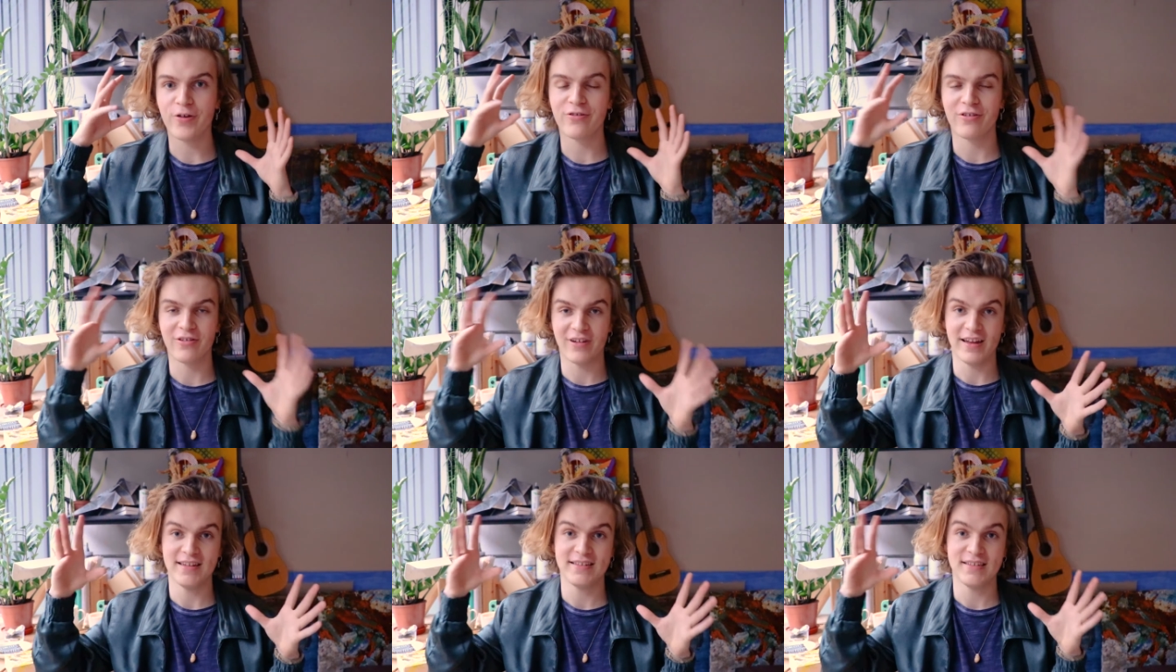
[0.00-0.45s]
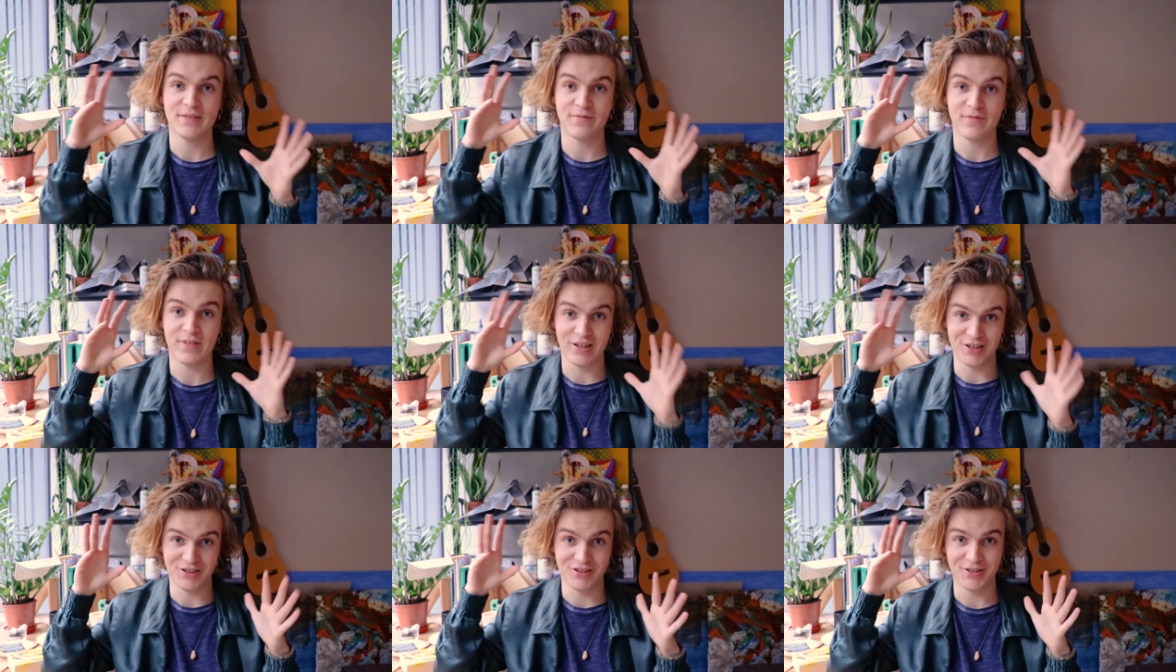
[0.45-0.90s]

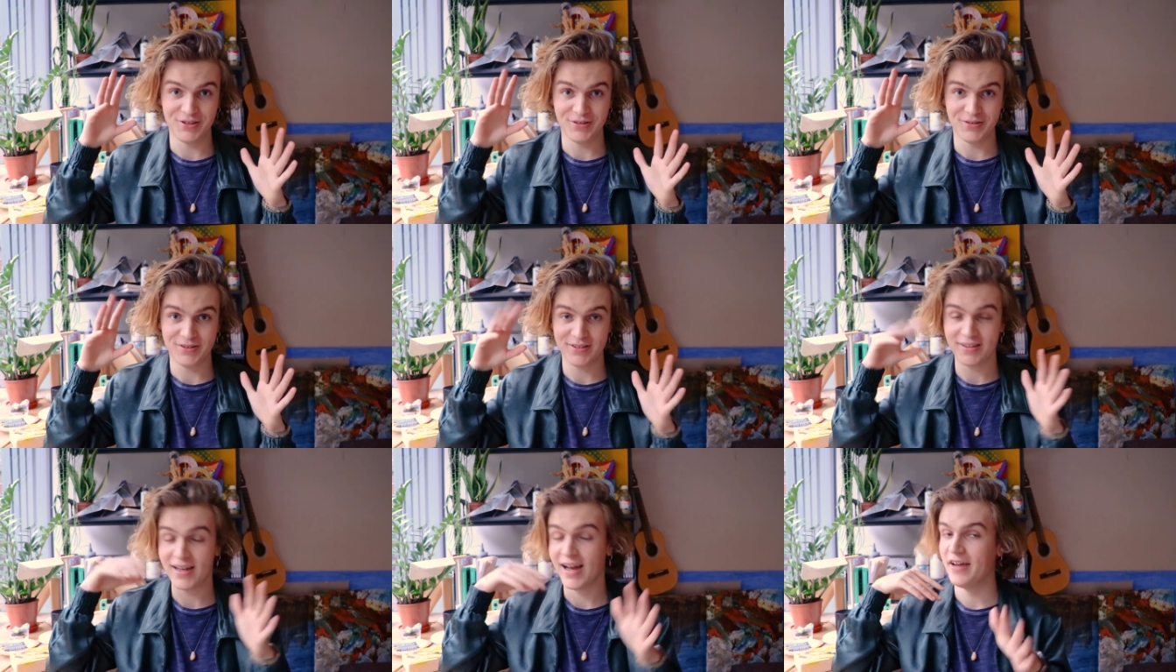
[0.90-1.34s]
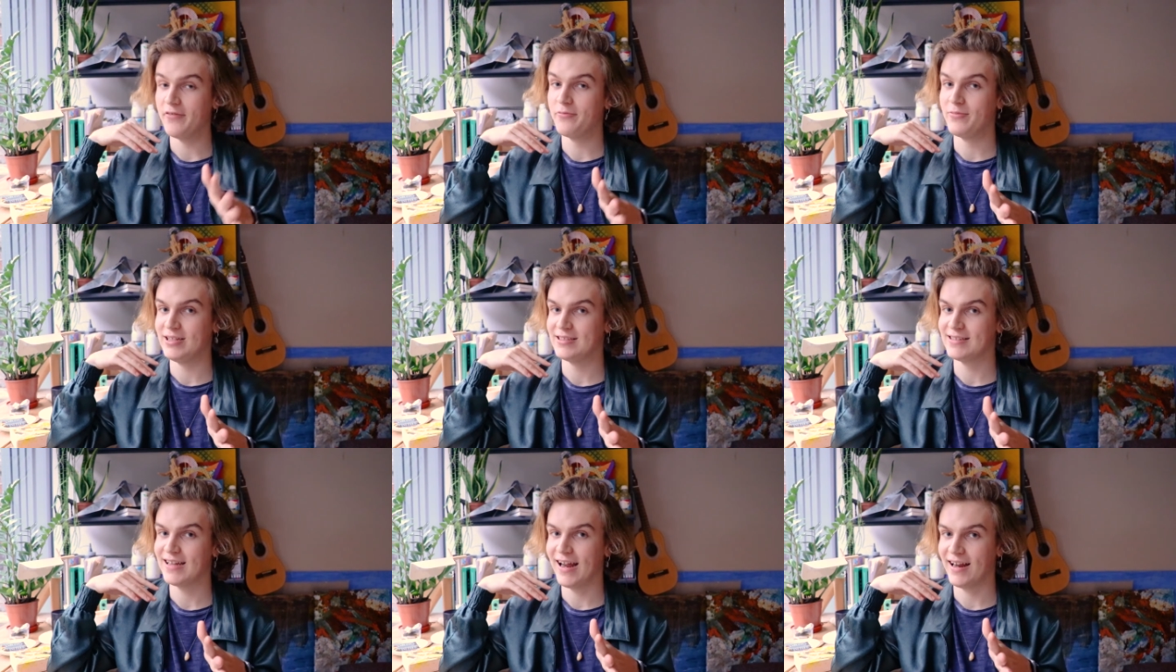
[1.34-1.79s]
creative issues that I've
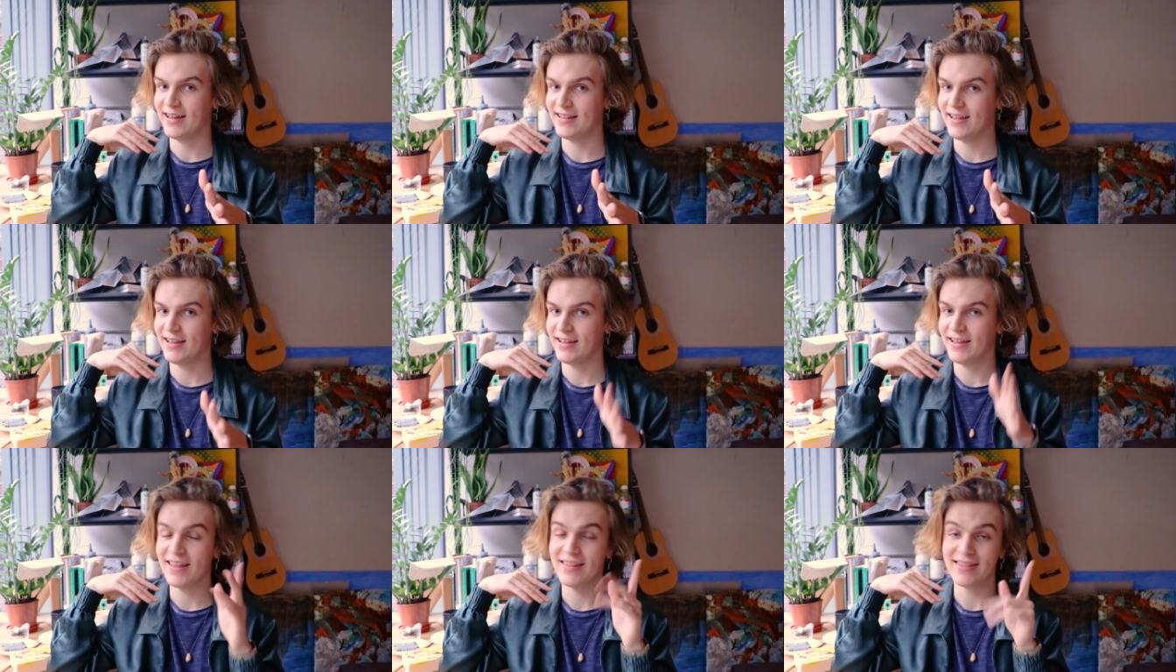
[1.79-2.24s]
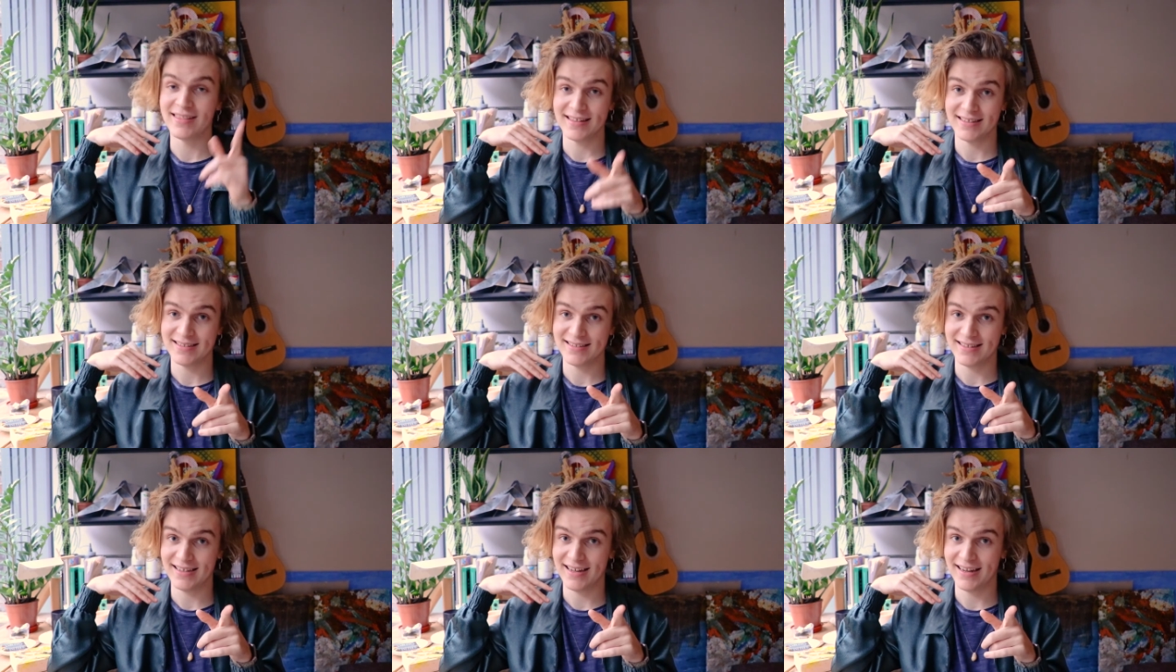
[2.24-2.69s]
been tackling
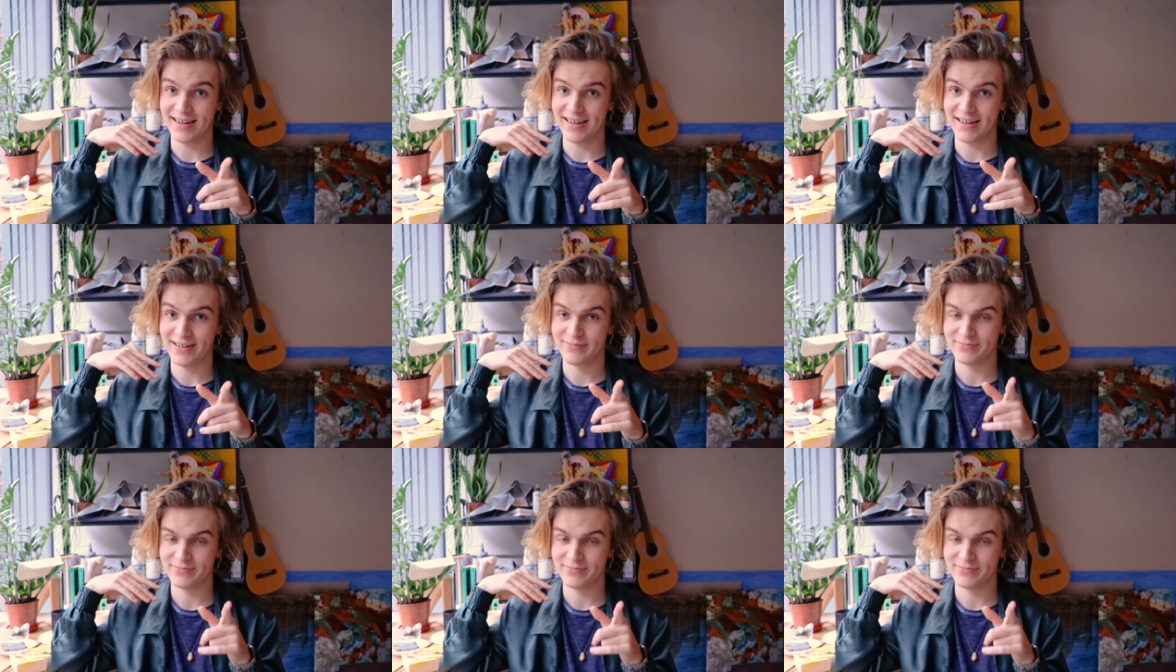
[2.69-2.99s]
this year.